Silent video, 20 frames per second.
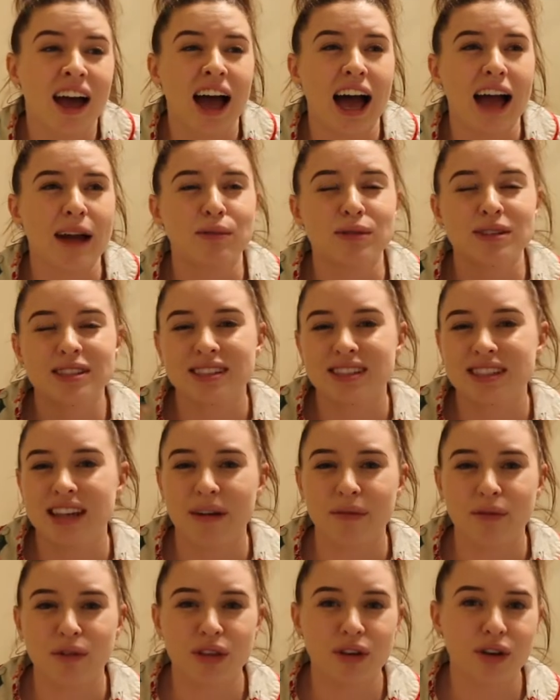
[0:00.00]
I was
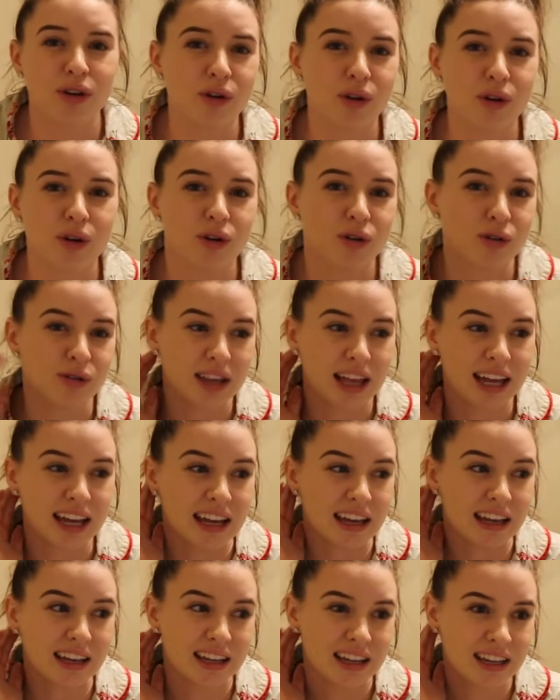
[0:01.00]
never the girl who,
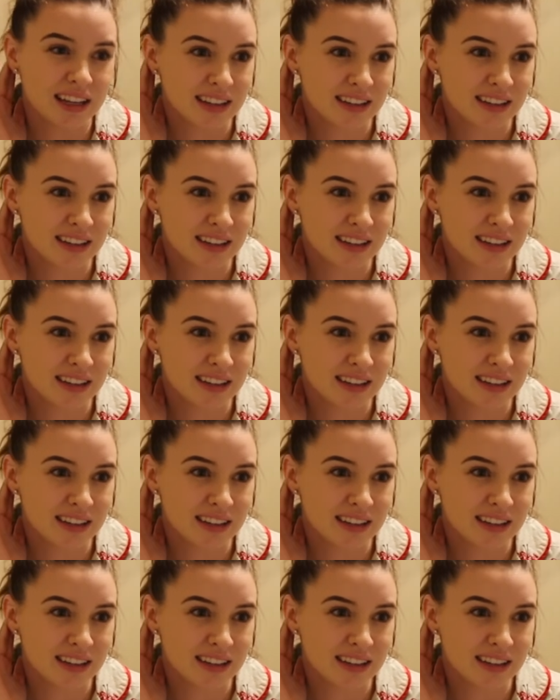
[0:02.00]
like,